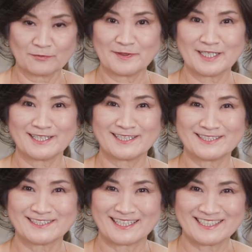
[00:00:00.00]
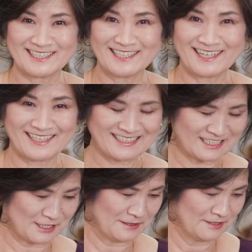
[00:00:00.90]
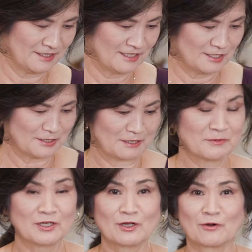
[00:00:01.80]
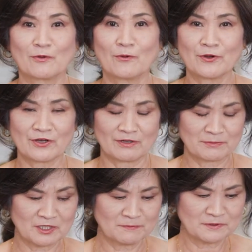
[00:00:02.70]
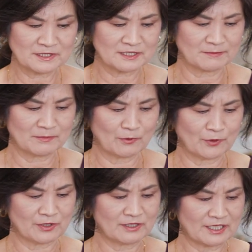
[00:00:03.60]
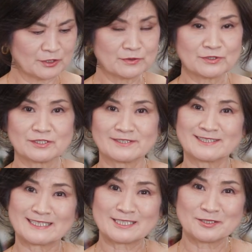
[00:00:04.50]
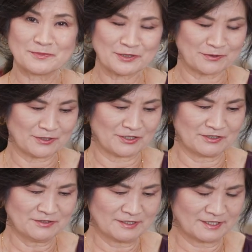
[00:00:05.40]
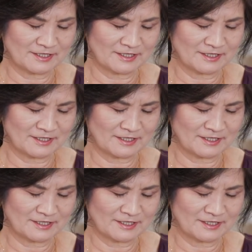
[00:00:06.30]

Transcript: Ttukbaegi is nice and hot. So I'm gonna put some oil. I use a sesame oil,